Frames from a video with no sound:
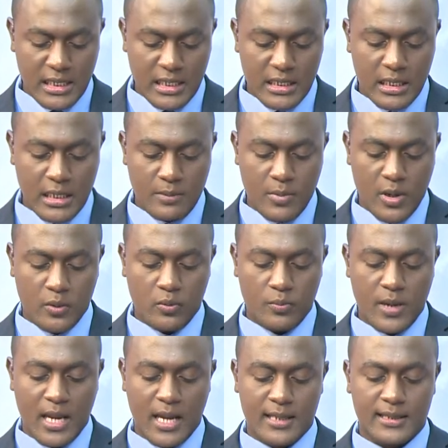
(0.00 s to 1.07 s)
Daniel
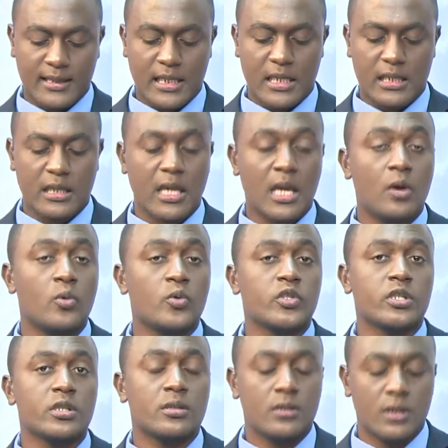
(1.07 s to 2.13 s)
Marube, has said the
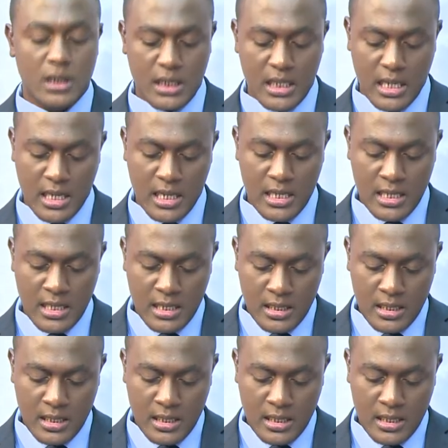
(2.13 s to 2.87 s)
Ushirika